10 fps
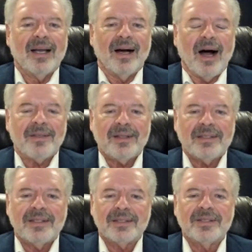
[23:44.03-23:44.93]

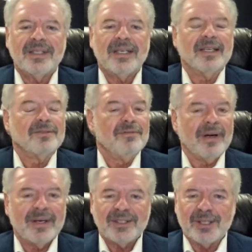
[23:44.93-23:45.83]
Authenticity is
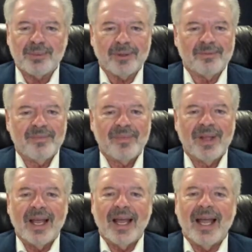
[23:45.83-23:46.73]
very simple.
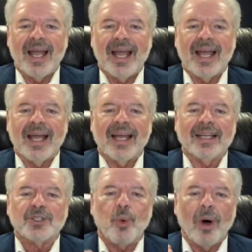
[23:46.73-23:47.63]

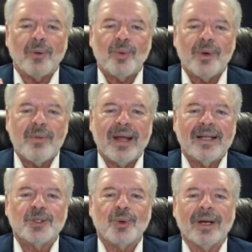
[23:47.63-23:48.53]
It's what
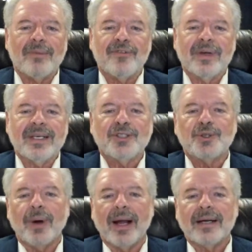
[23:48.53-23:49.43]
remains when I'm finished
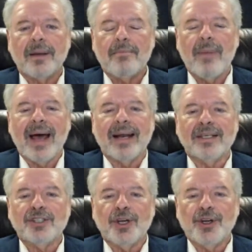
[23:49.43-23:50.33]
trying to
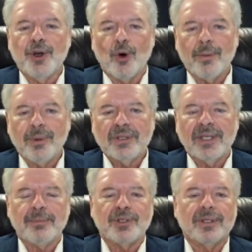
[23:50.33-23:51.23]
manage your
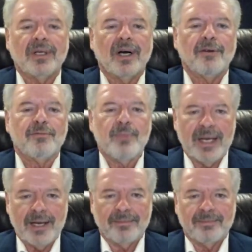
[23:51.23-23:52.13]
perception of
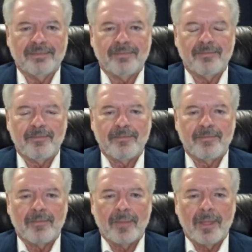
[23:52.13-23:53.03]
me.
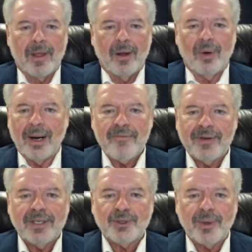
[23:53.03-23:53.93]
When I'm
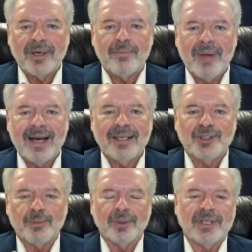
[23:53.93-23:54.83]
finished trying to manage
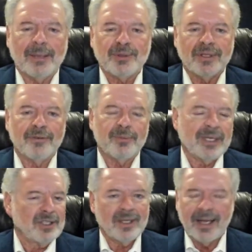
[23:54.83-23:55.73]
your perception of me
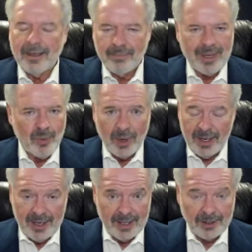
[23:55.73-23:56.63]
and just let it be what
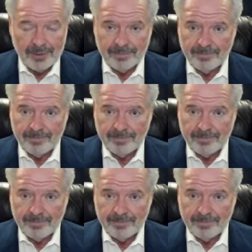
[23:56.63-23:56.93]
it is,